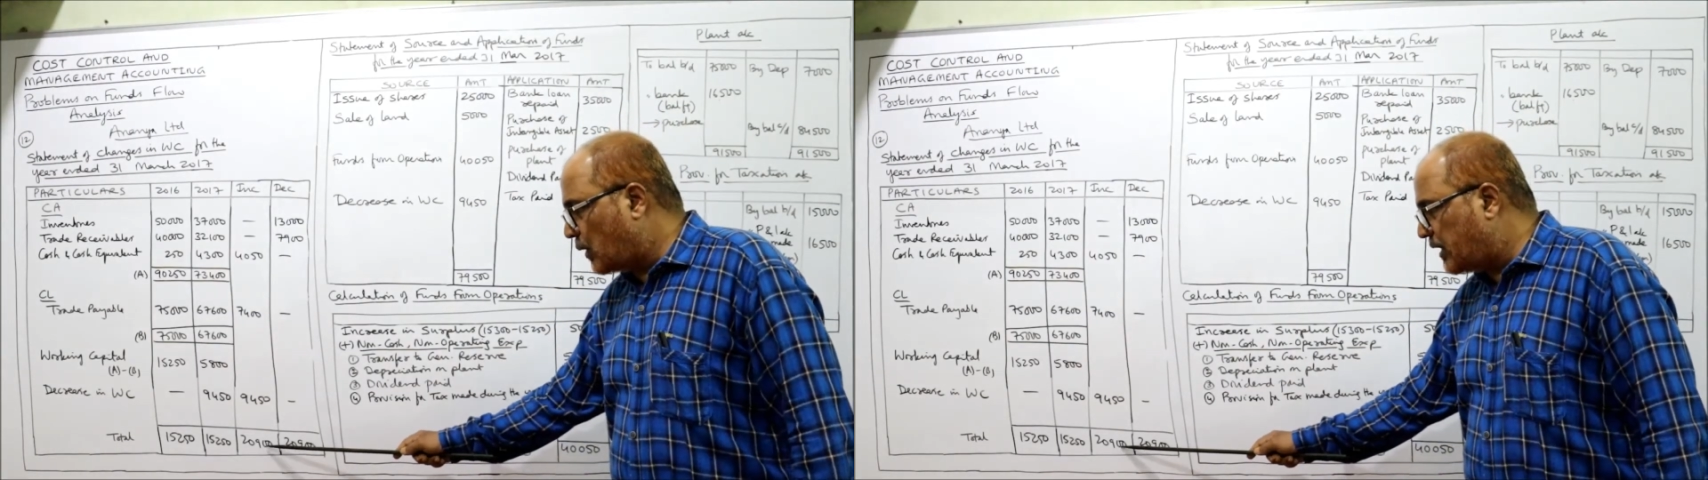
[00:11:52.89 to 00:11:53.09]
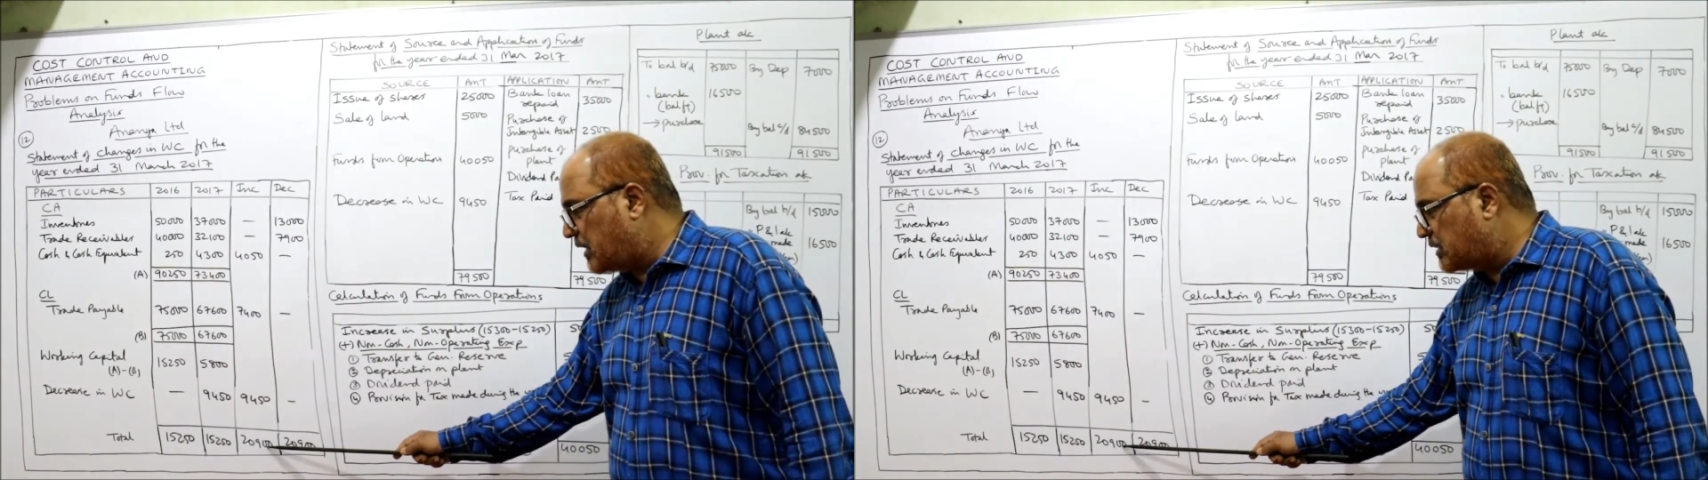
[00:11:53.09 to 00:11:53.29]

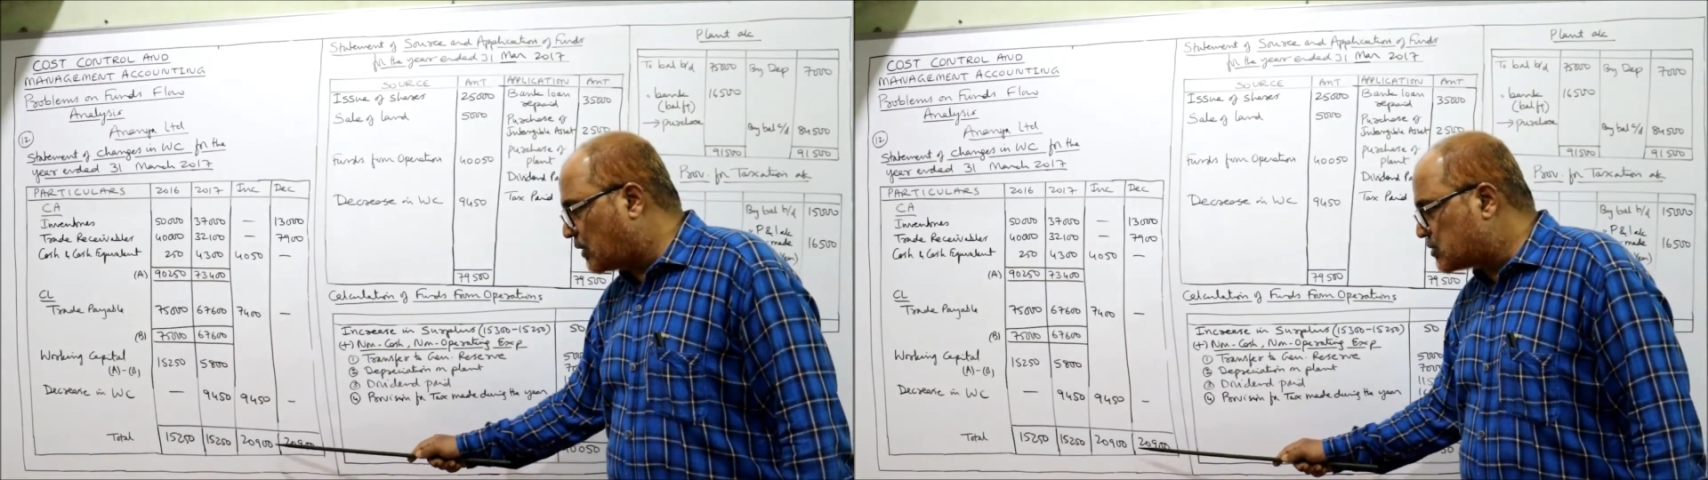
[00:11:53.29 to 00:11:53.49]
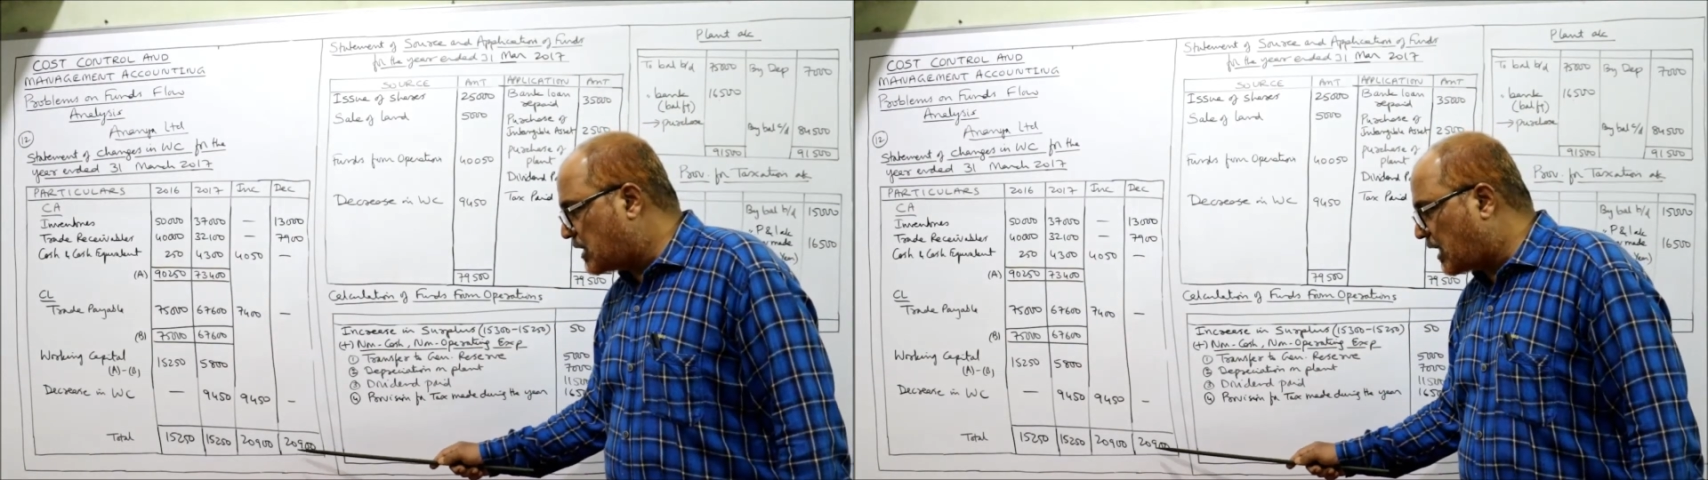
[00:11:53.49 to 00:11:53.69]

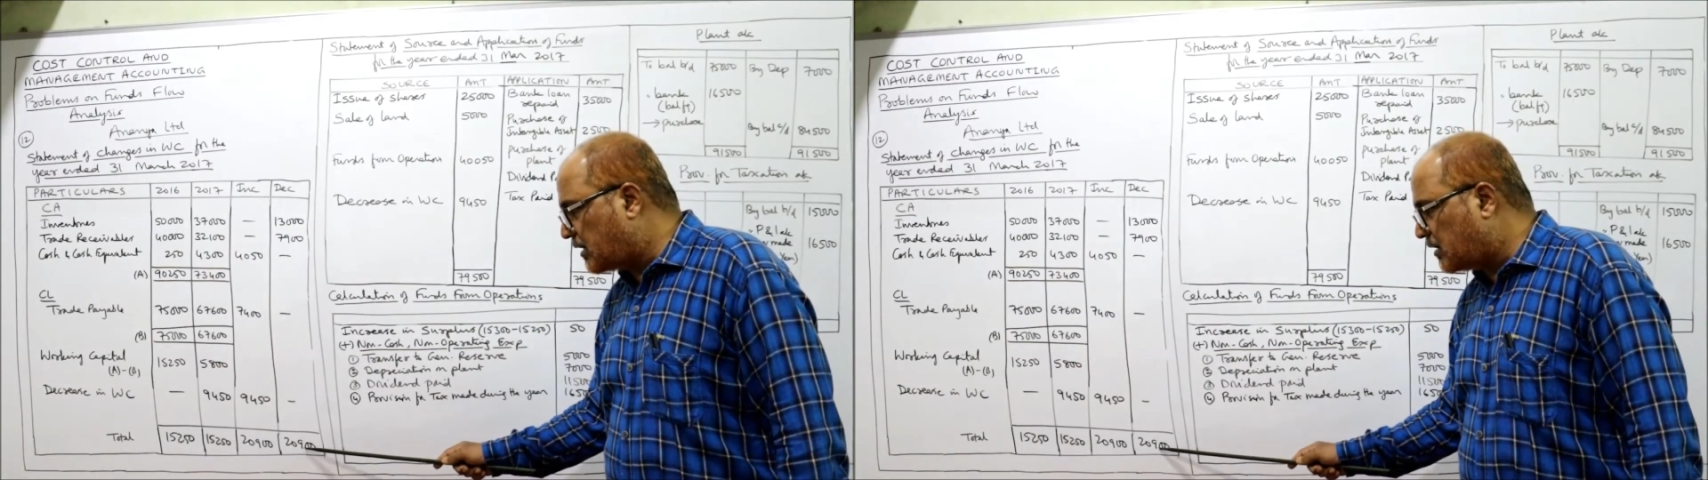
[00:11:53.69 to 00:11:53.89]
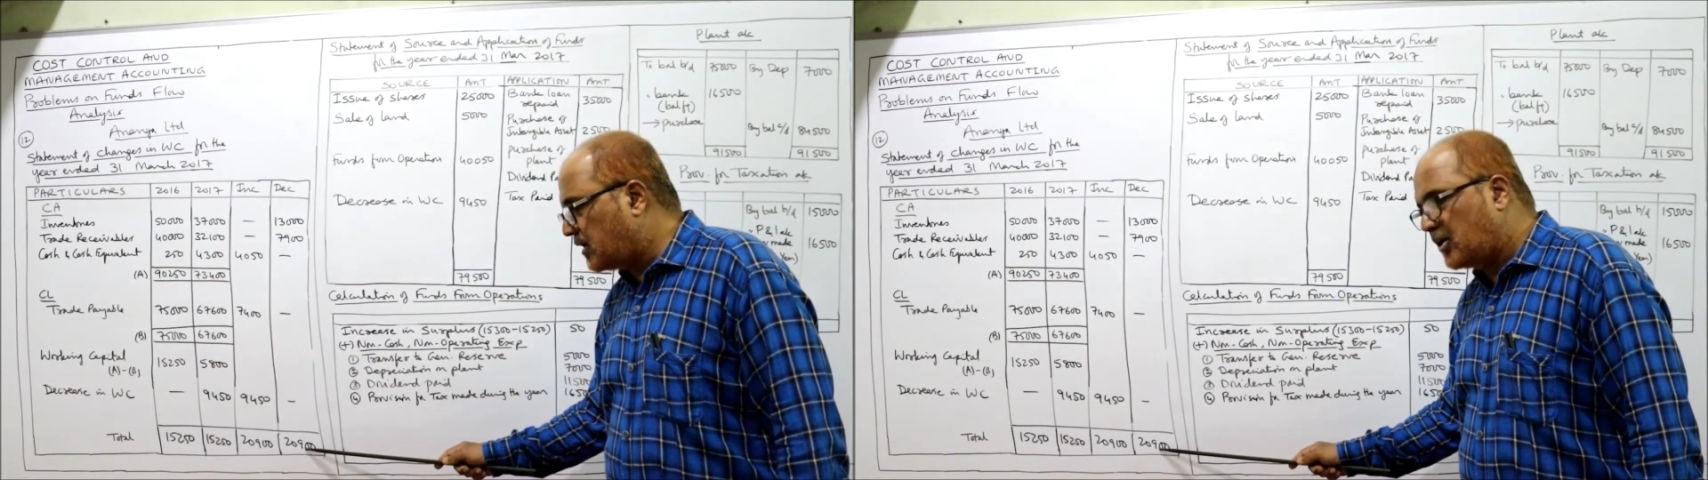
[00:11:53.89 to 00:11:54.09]

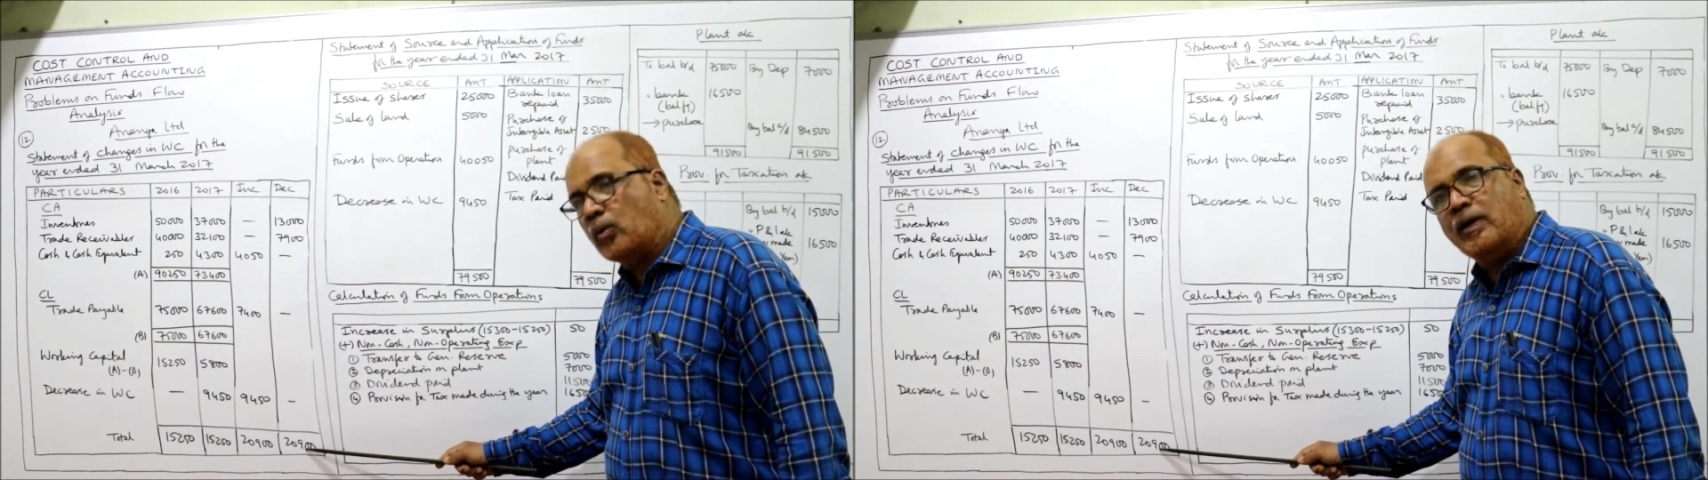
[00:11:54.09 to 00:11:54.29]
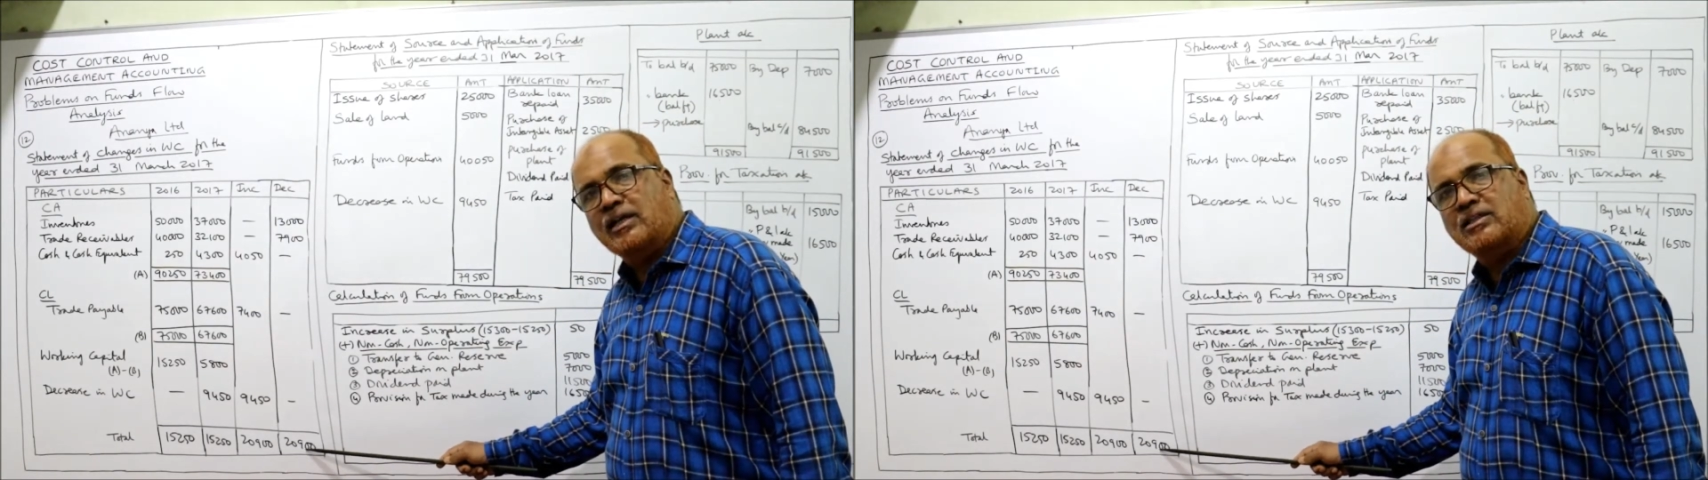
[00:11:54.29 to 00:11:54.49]
20,900,
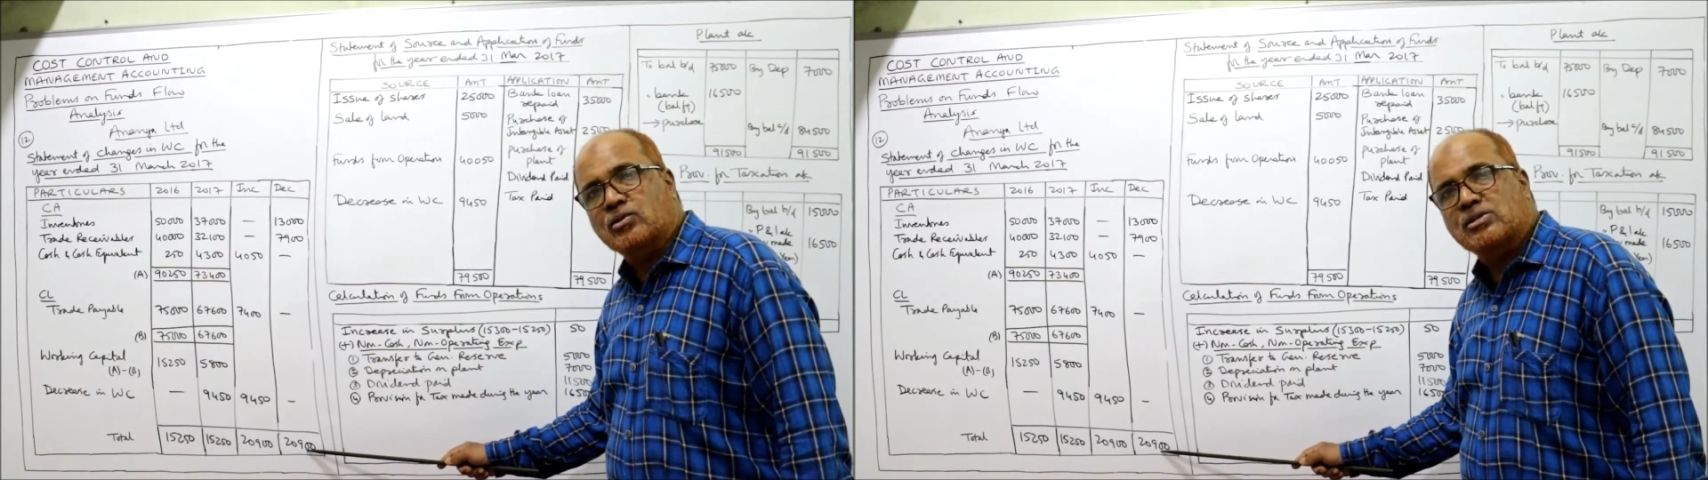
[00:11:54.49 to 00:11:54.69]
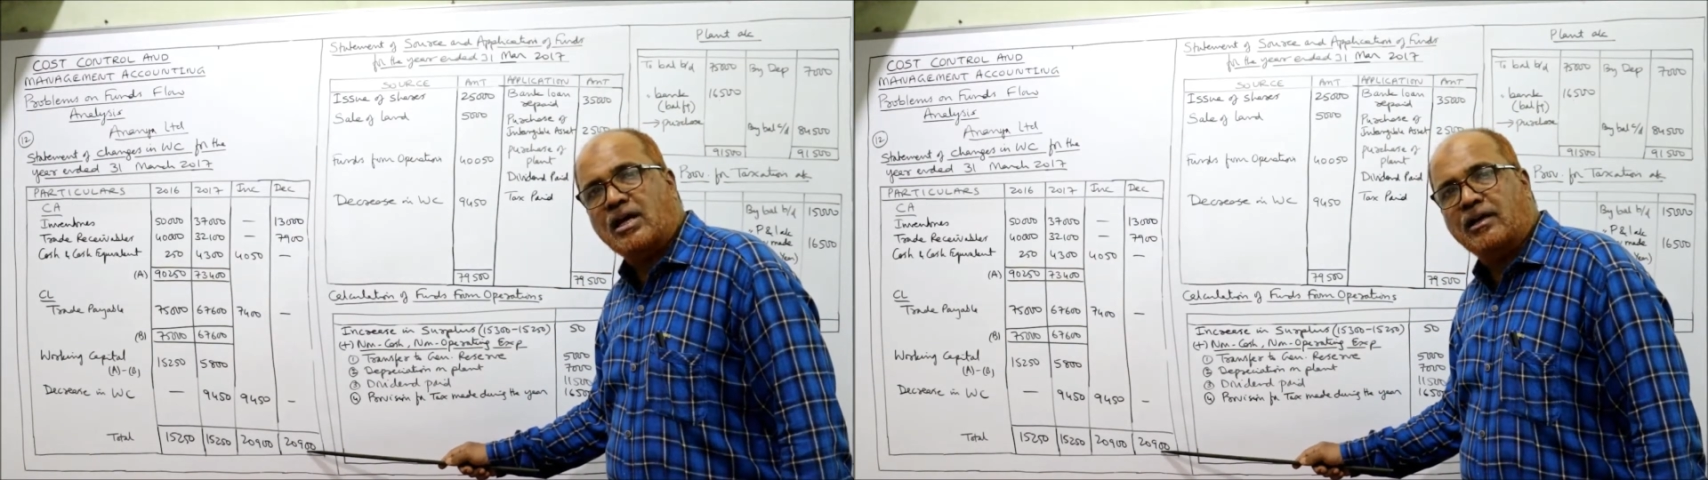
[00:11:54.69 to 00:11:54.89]

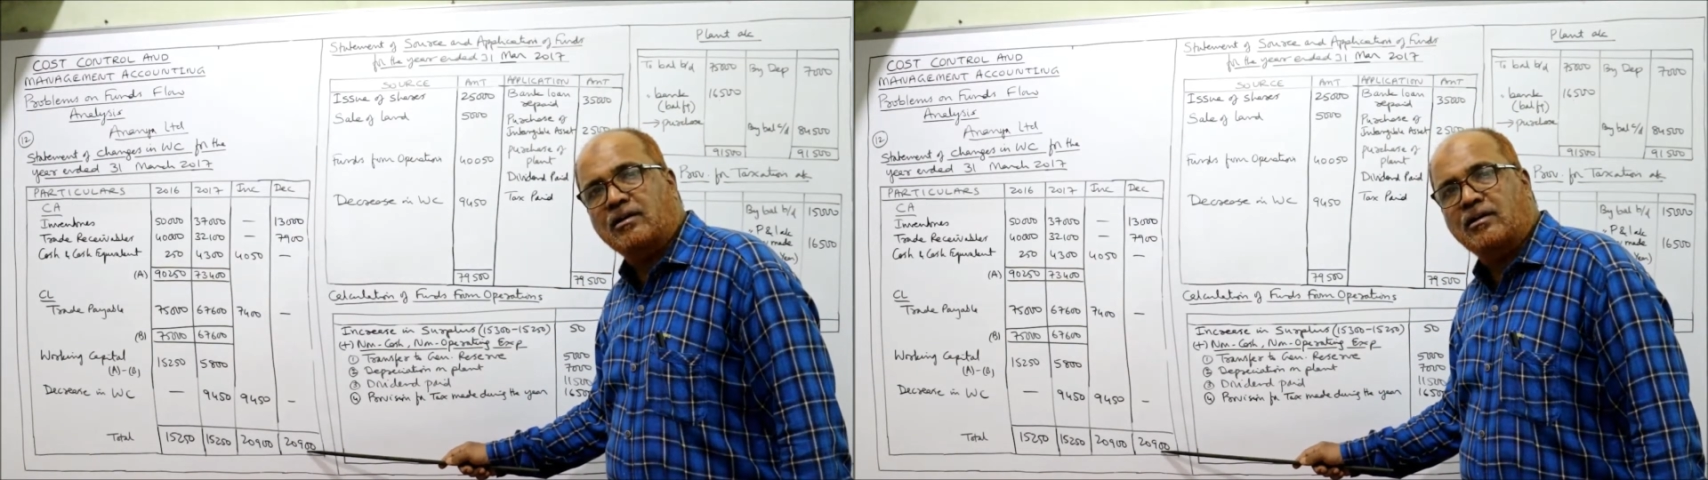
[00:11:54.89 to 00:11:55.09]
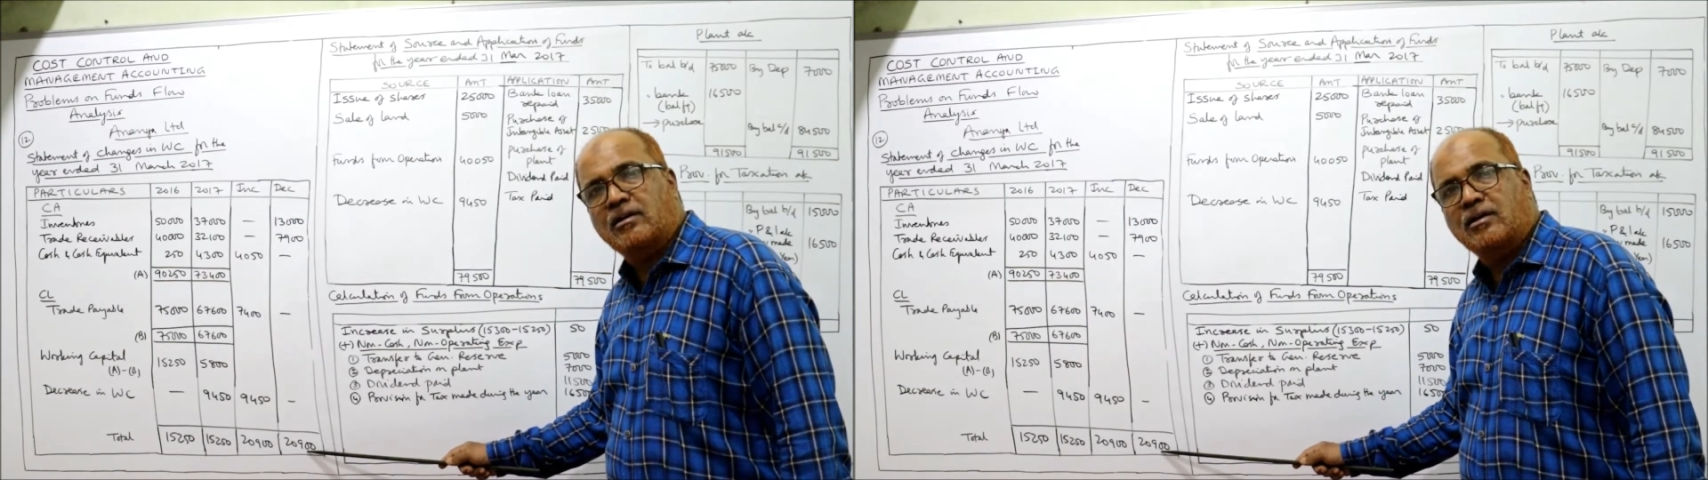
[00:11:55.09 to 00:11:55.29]
20,900.